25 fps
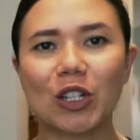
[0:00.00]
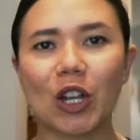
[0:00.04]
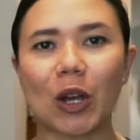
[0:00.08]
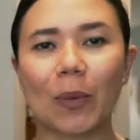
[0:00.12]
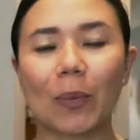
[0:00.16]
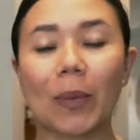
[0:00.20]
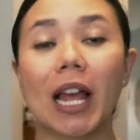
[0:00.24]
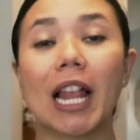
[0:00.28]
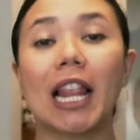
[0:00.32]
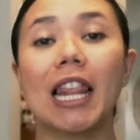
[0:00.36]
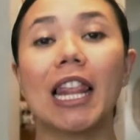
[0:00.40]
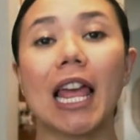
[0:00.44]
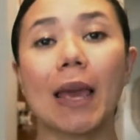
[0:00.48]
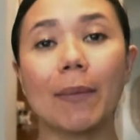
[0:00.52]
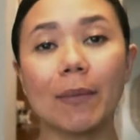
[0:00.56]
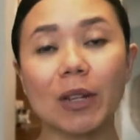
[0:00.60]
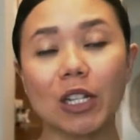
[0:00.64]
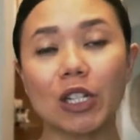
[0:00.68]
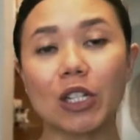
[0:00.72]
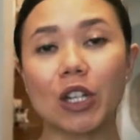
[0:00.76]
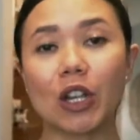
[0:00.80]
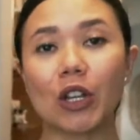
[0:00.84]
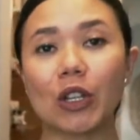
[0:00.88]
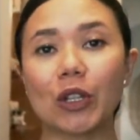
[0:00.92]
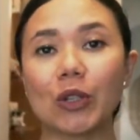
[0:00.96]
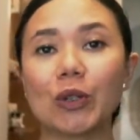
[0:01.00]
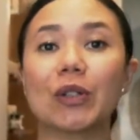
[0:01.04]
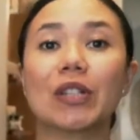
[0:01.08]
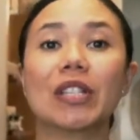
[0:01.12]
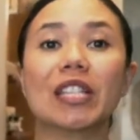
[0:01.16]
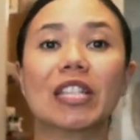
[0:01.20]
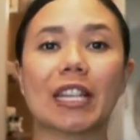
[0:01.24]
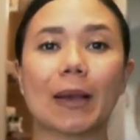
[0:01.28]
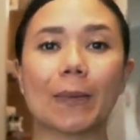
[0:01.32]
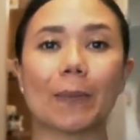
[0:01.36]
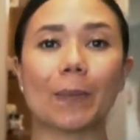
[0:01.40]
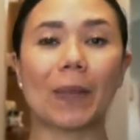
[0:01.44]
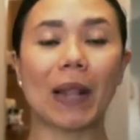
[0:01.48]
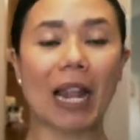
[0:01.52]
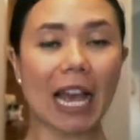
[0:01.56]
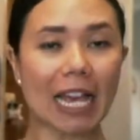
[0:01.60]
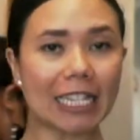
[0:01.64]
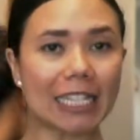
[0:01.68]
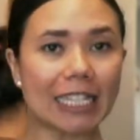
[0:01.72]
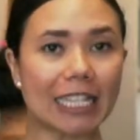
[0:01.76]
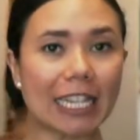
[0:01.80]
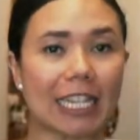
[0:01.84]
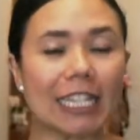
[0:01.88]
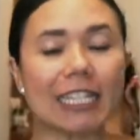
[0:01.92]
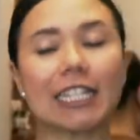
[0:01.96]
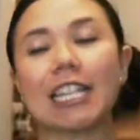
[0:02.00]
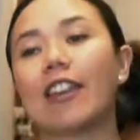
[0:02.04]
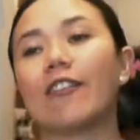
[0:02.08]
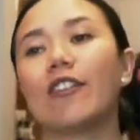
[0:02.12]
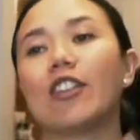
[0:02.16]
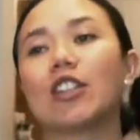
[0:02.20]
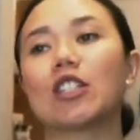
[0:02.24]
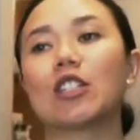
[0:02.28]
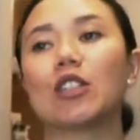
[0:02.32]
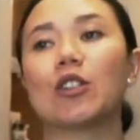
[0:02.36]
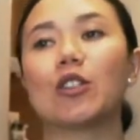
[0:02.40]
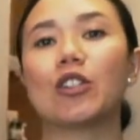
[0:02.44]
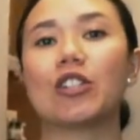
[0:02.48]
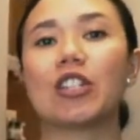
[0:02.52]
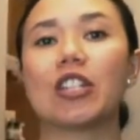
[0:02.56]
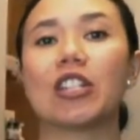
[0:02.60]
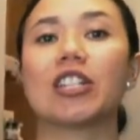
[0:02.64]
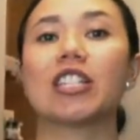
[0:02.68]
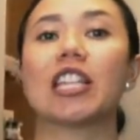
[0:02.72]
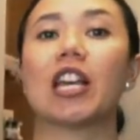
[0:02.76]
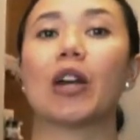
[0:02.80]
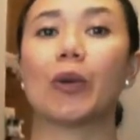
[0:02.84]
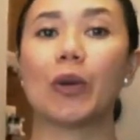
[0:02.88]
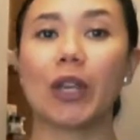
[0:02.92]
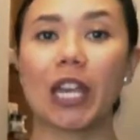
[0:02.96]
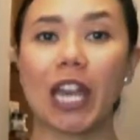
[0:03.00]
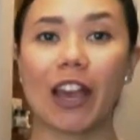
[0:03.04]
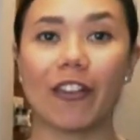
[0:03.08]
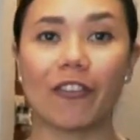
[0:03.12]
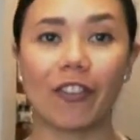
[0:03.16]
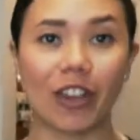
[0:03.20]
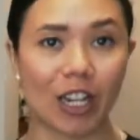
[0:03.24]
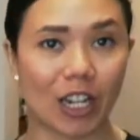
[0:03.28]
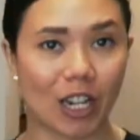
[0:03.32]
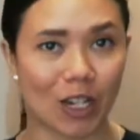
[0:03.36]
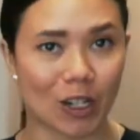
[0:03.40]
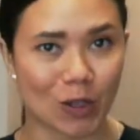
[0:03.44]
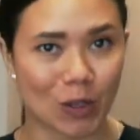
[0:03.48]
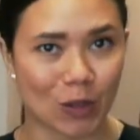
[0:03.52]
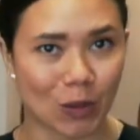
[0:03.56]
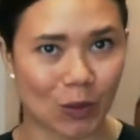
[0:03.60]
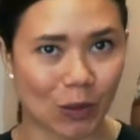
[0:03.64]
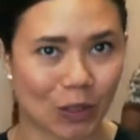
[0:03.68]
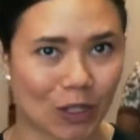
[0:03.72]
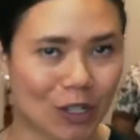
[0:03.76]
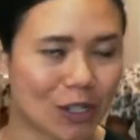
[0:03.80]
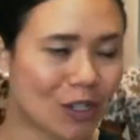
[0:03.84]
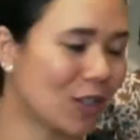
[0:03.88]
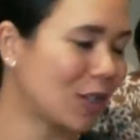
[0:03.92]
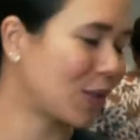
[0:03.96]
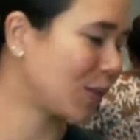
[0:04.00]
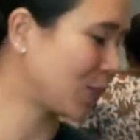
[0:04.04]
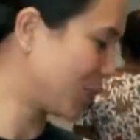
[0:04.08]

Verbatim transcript: shop. Let me show you some plastic saving solutions that we have in our stores.